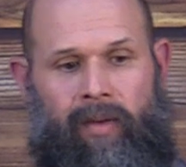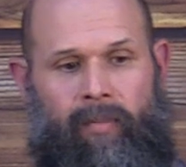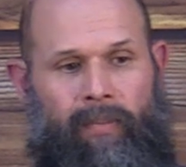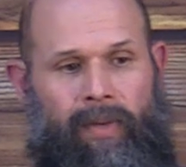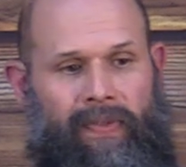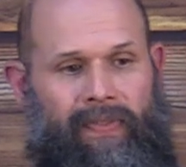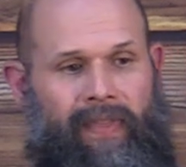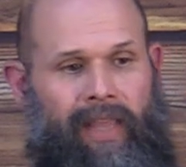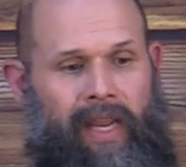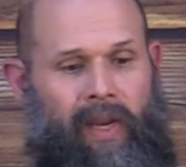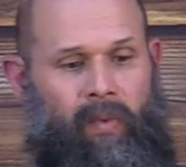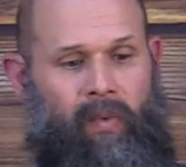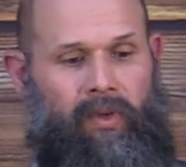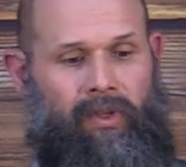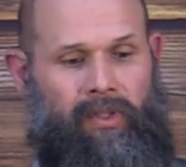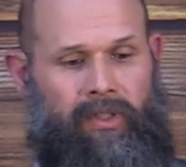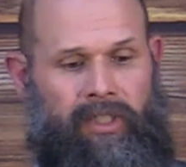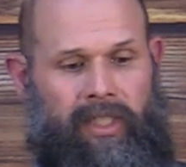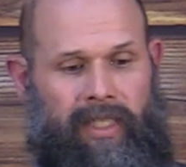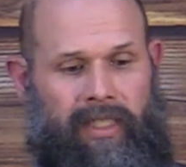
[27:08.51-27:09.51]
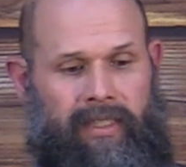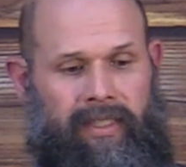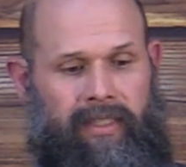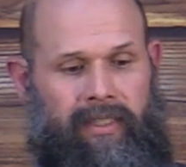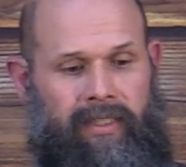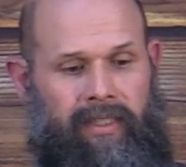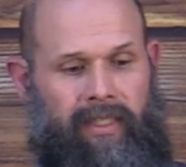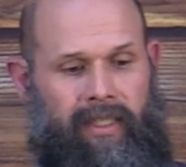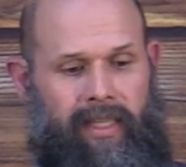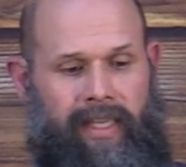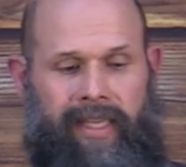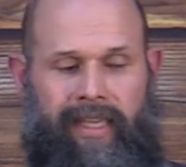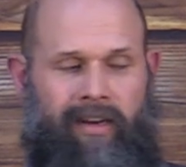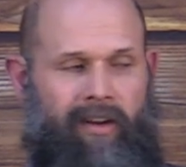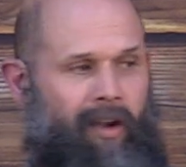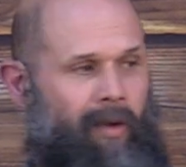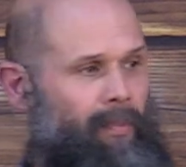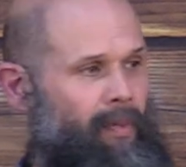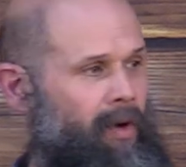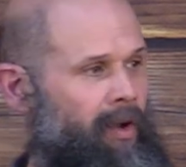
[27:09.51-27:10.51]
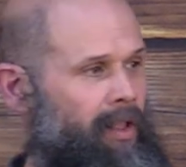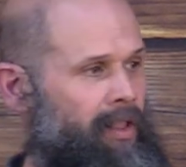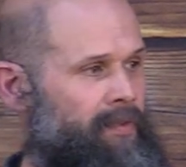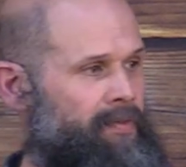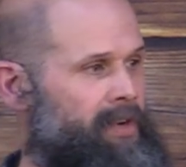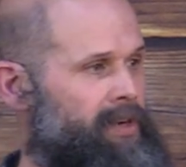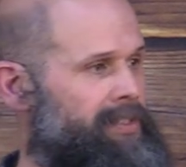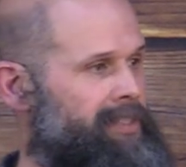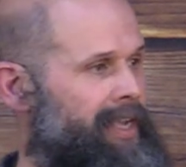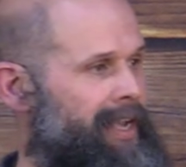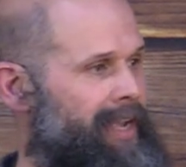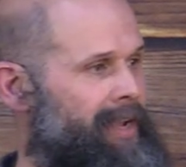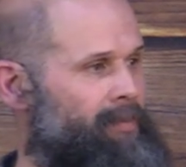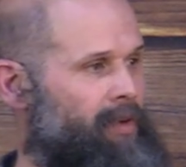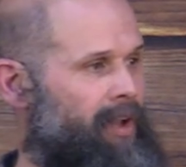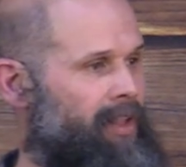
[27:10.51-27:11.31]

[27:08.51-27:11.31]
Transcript: but they will just eat up all of your time,